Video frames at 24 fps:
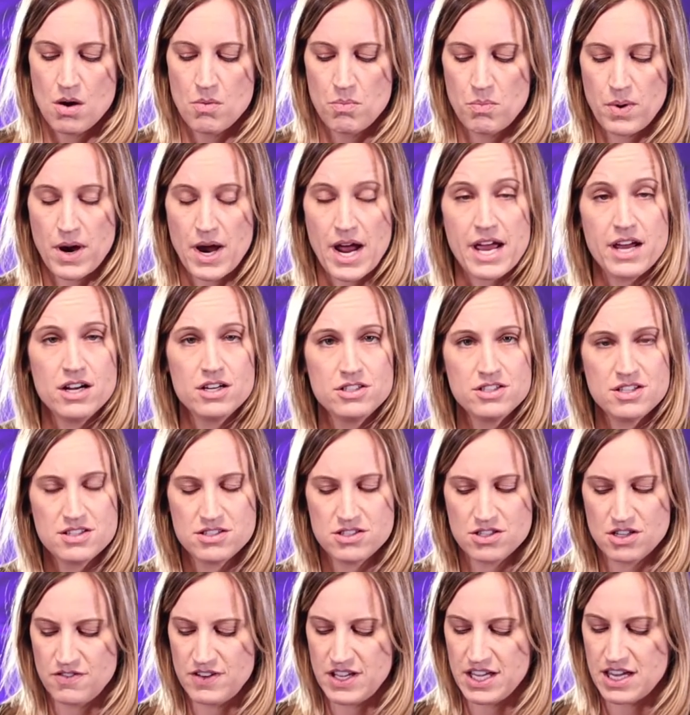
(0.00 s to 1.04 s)
Prior to
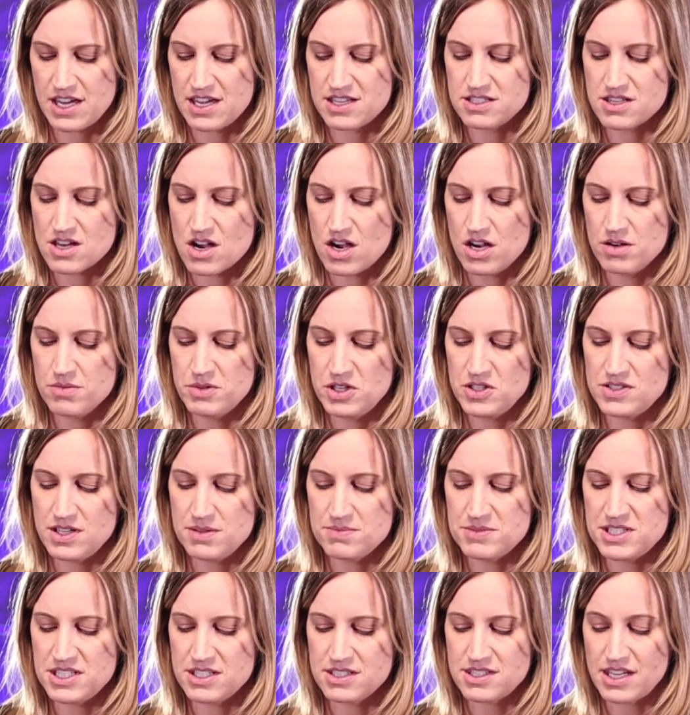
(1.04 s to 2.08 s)
serving as the Art
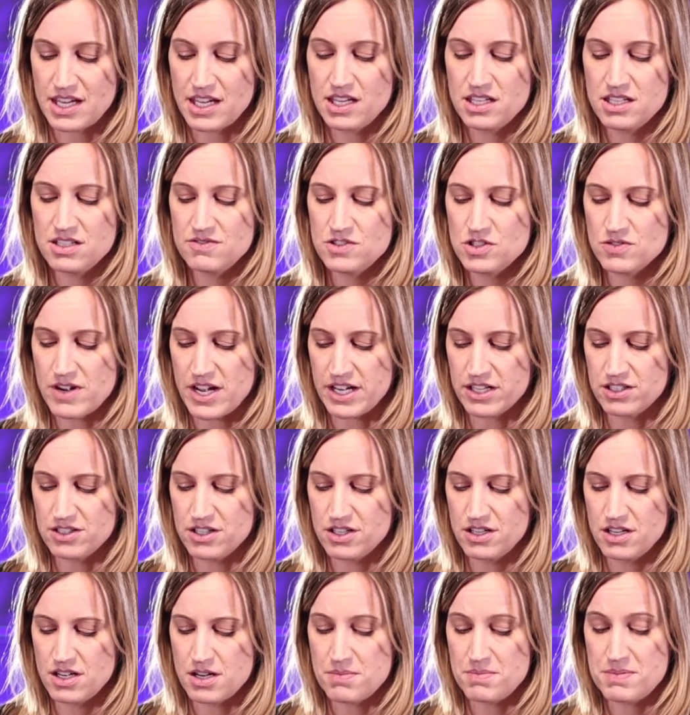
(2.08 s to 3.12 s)
Museum's executive
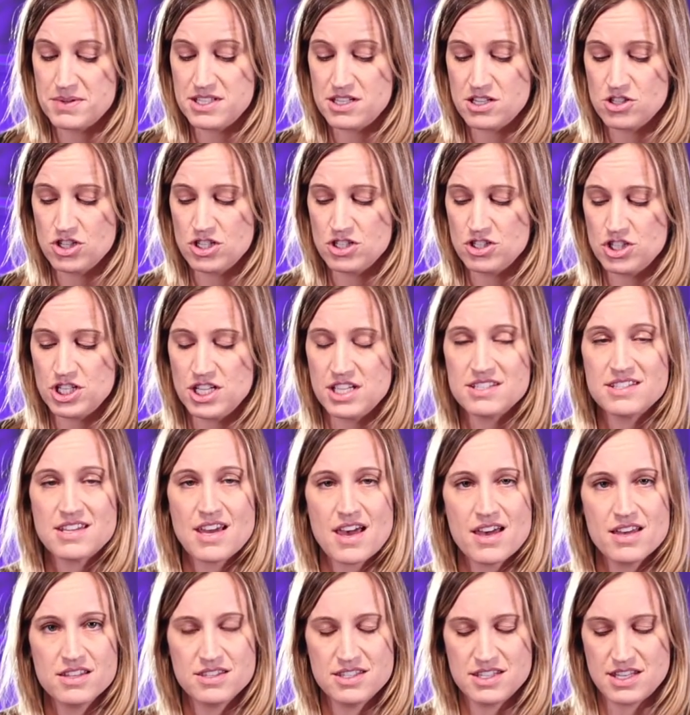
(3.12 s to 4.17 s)
director, a position she has
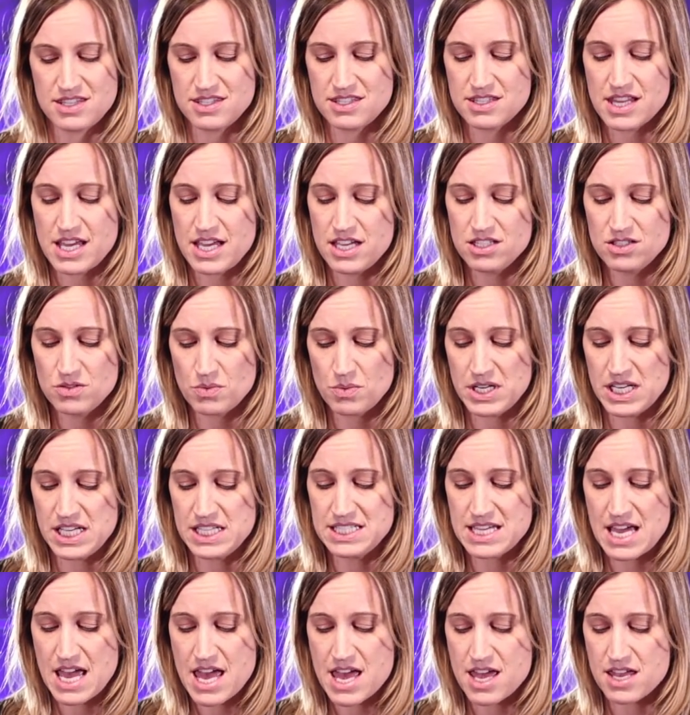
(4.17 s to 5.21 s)
held since late
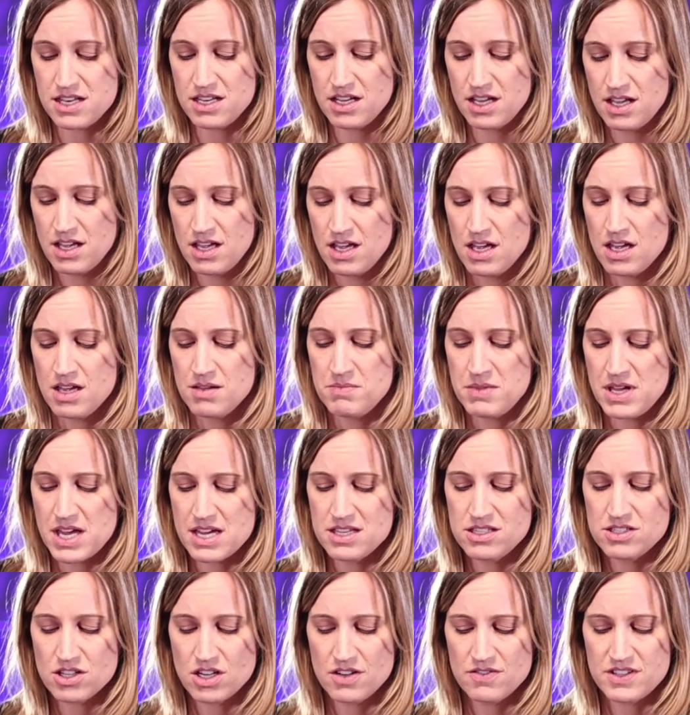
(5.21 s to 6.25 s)
2010, Miyai
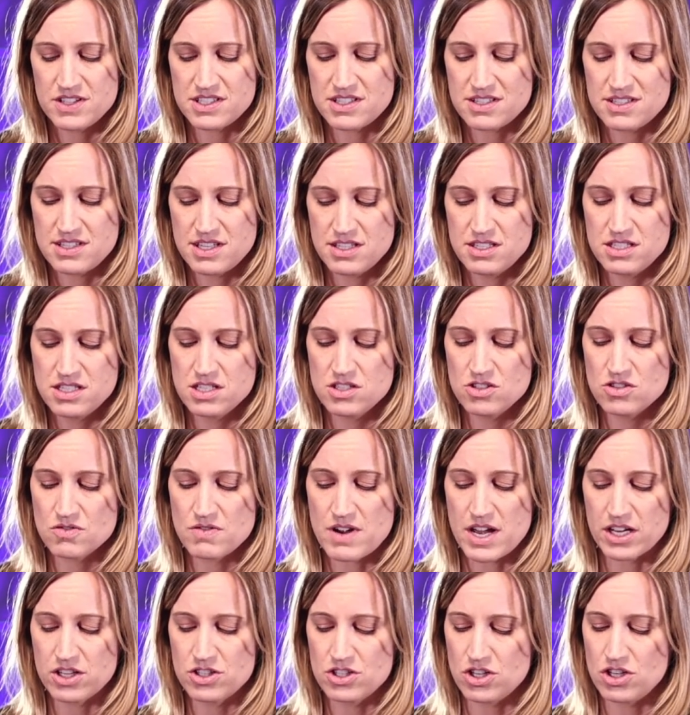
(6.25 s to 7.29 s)
served as assistant
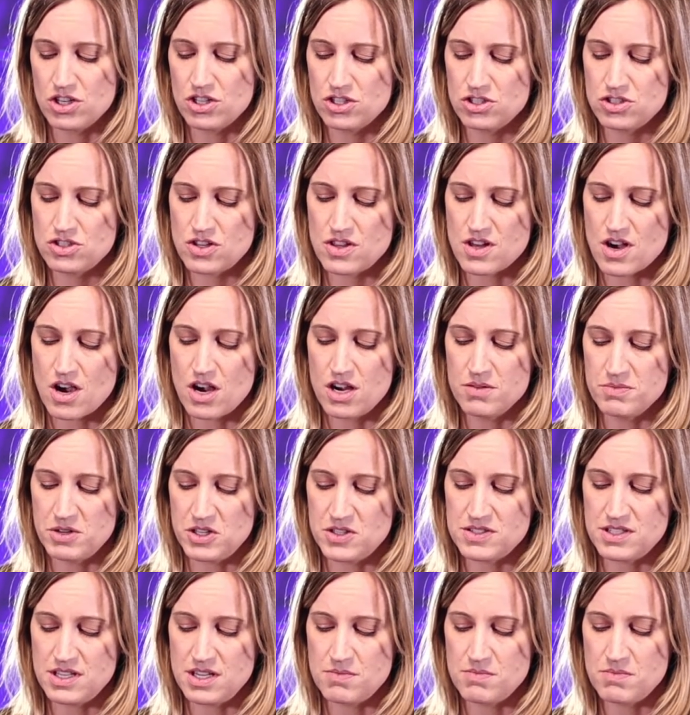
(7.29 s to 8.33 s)
director to the Art
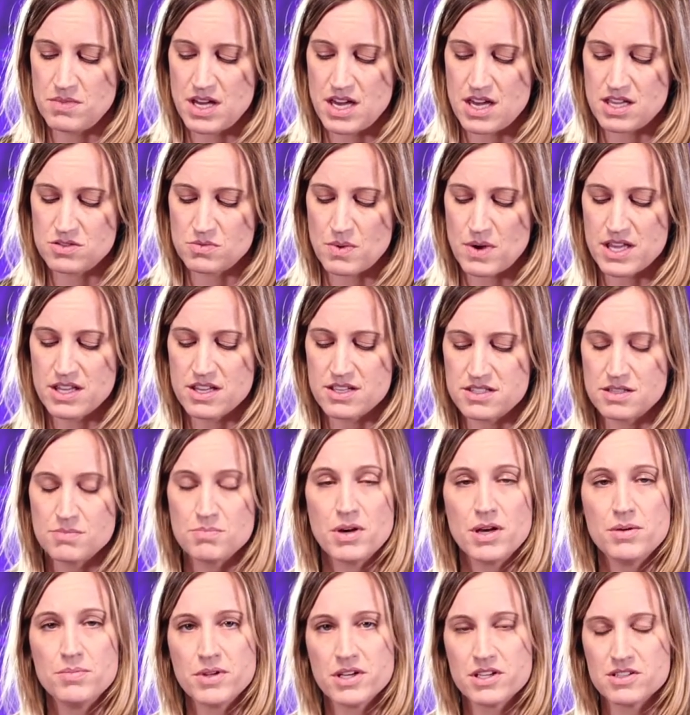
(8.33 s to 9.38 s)
Museum as well as a
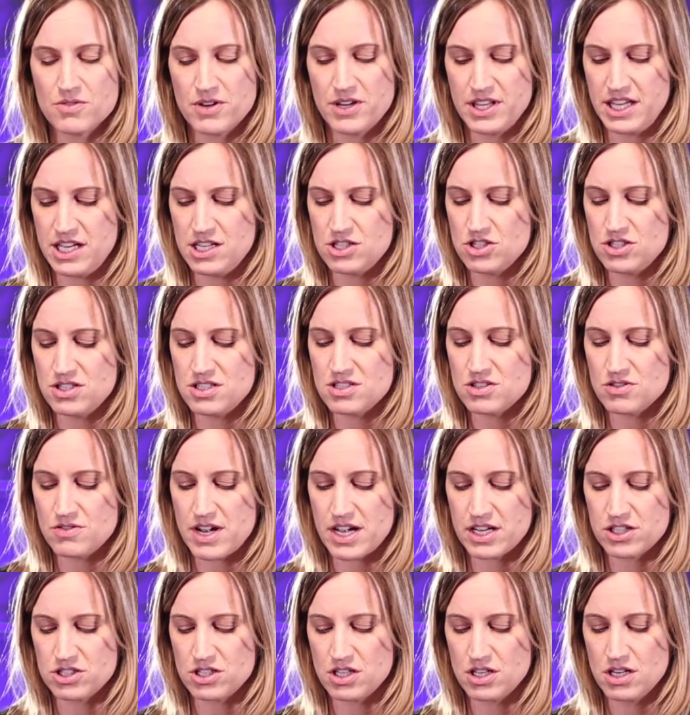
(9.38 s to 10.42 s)
public relations
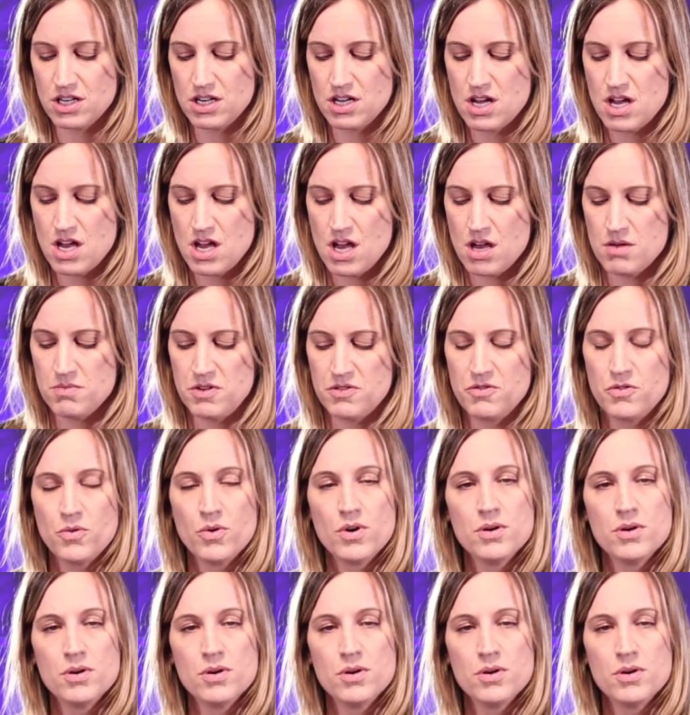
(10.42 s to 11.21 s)
director. Before